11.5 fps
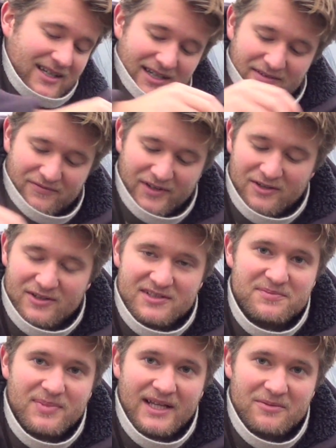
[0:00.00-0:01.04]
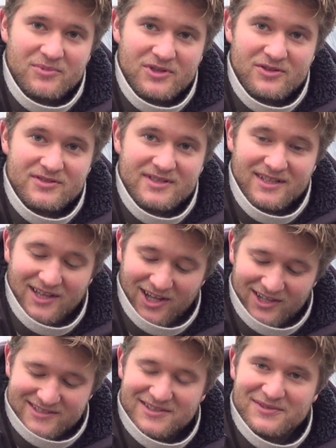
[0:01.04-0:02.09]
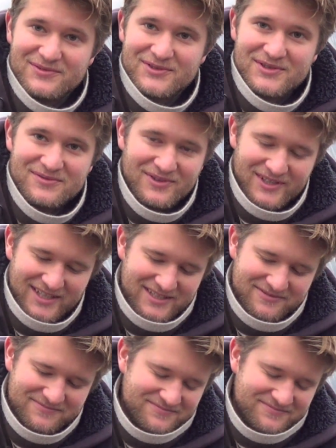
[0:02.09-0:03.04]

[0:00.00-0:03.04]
a vigorous plant producing lots of food for you.